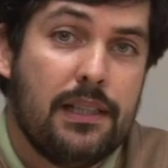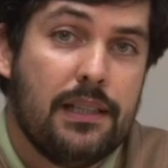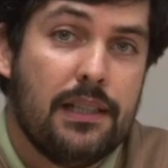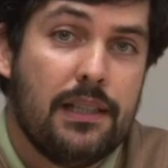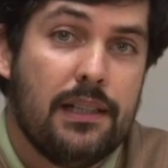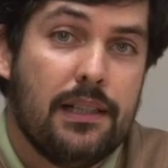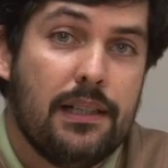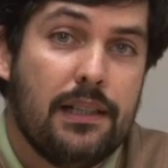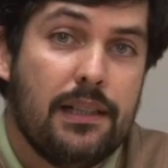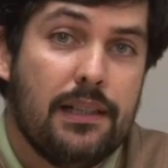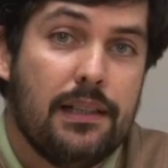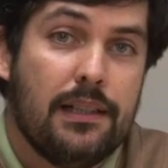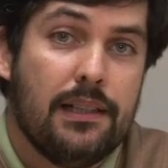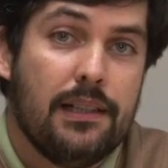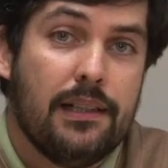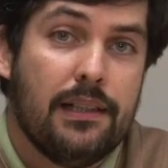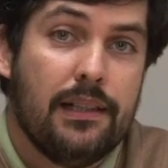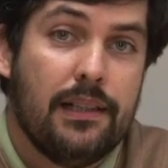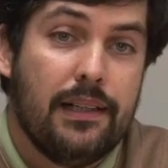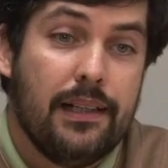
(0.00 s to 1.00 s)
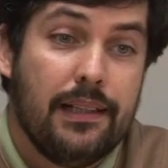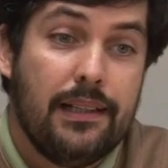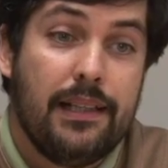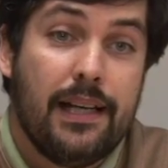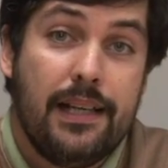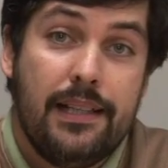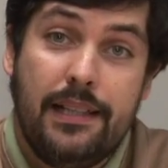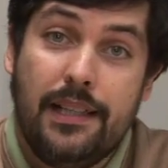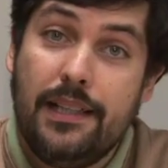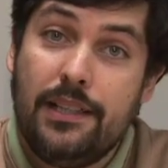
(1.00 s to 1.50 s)
and
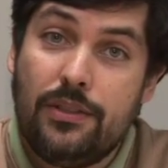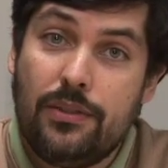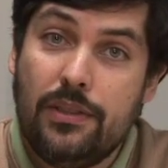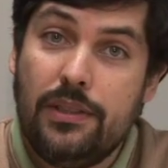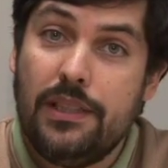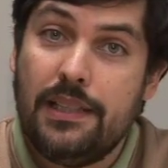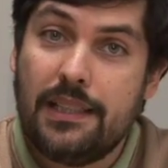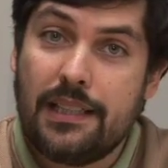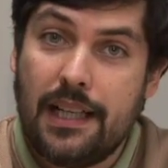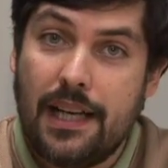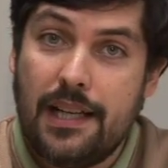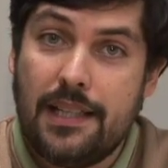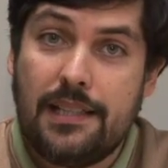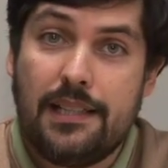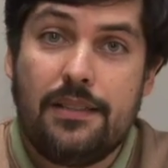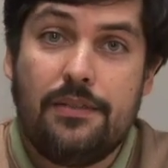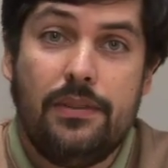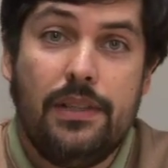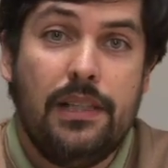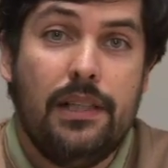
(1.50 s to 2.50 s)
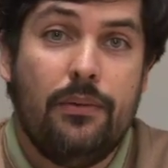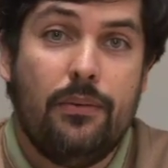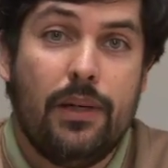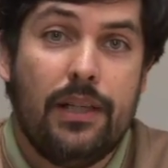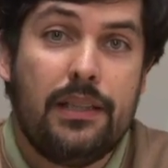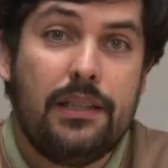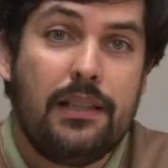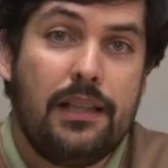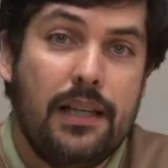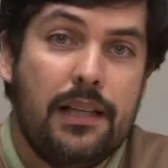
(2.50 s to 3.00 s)
the idea is to discuss really
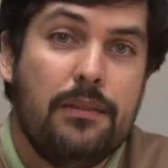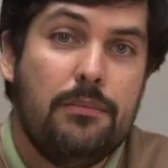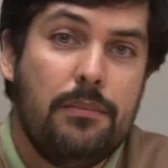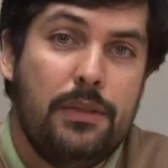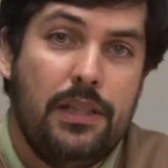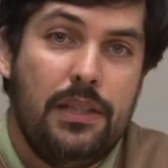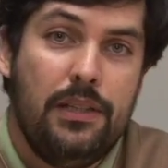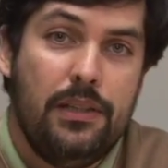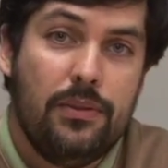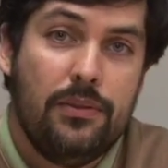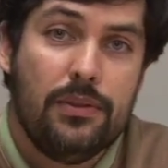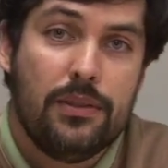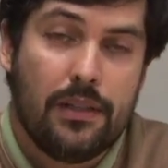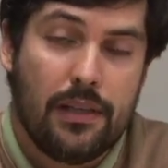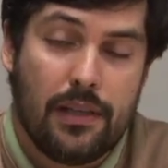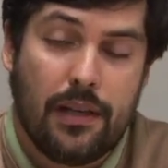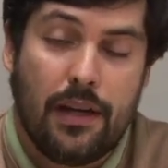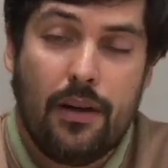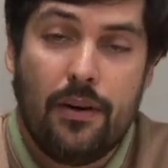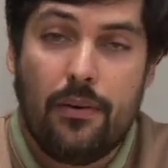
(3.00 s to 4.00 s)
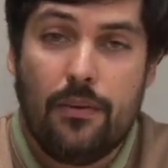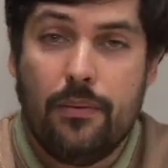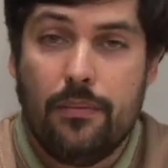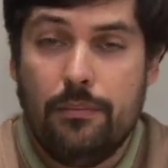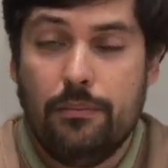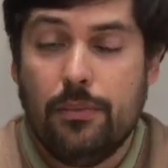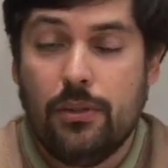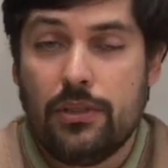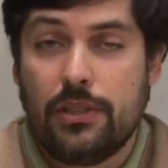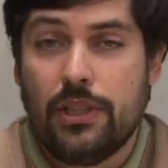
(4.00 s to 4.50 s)
what can be used, how
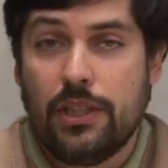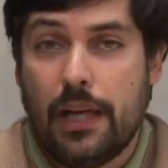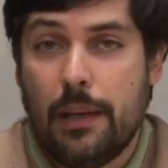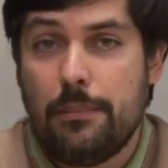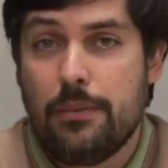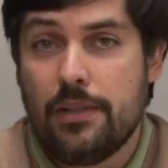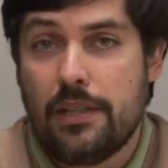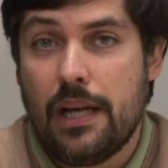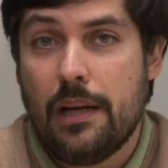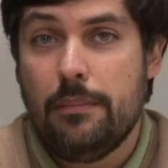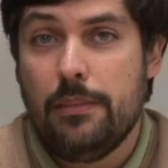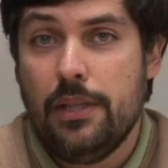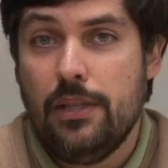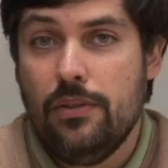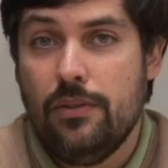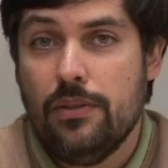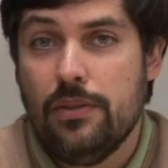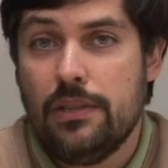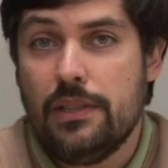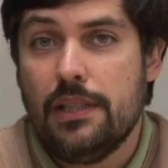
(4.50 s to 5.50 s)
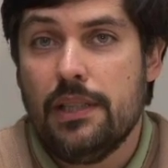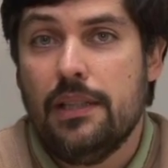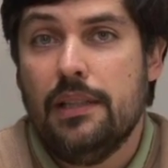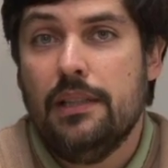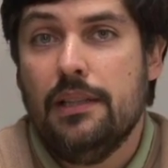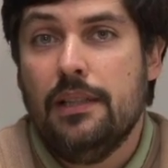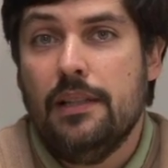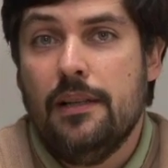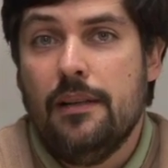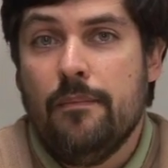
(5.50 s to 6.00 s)
motion capture can be used
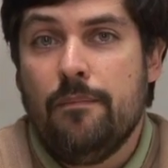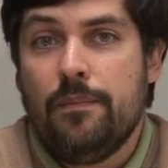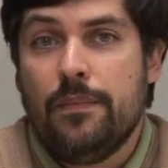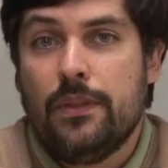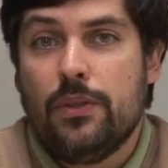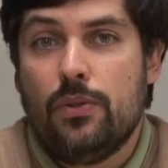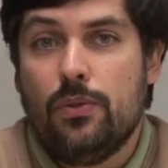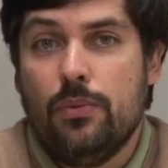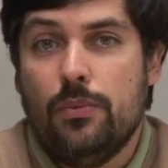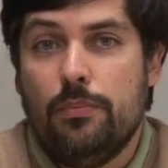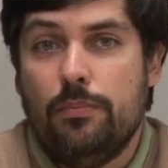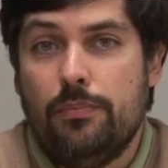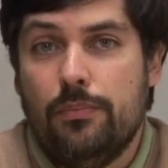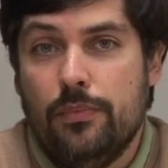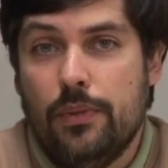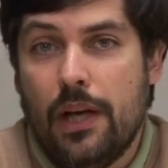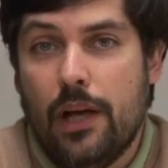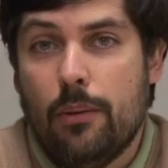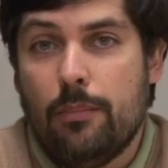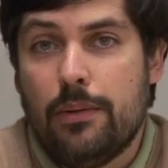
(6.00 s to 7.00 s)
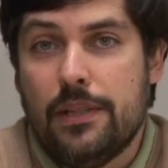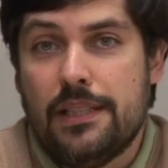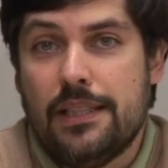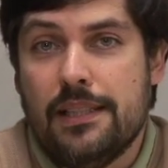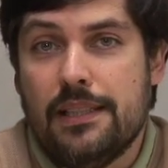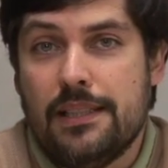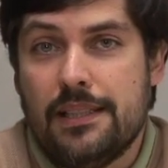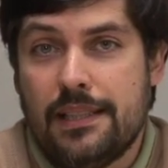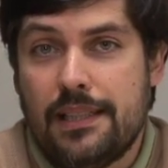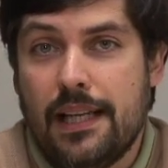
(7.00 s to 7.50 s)
to help us
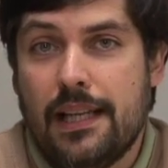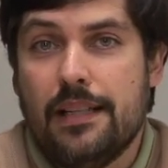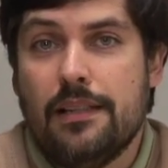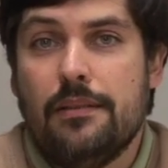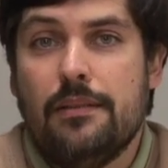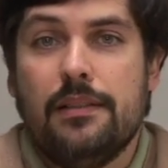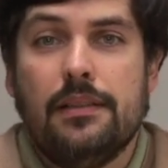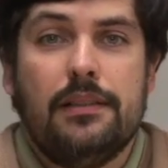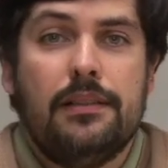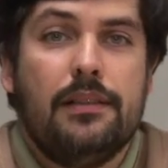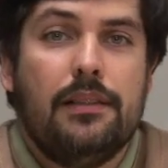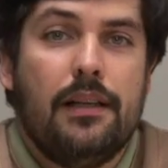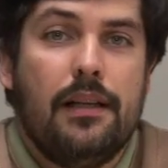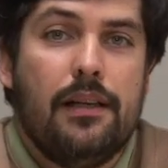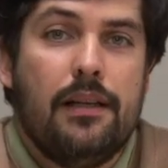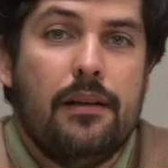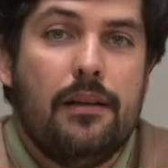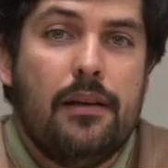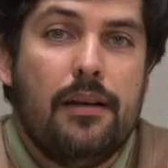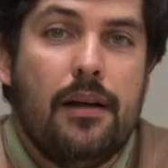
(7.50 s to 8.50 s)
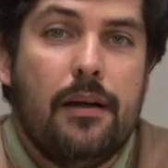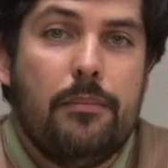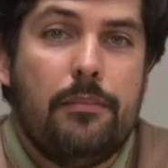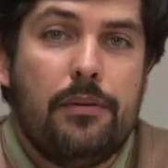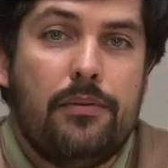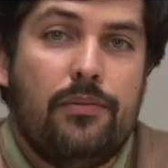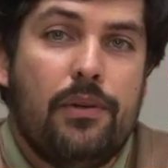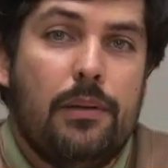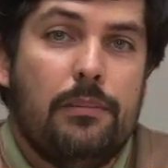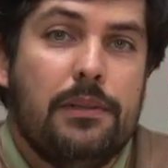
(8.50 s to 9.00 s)
understand
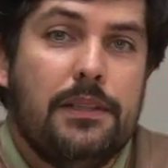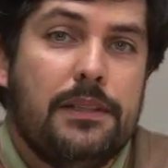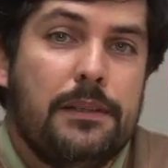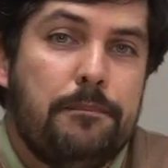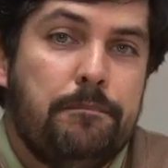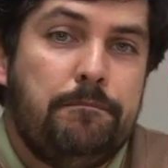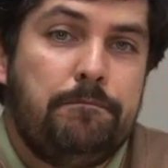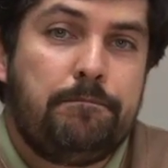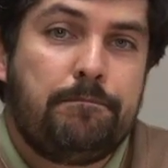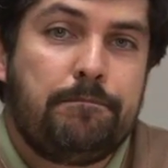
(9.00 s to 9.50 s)
performance.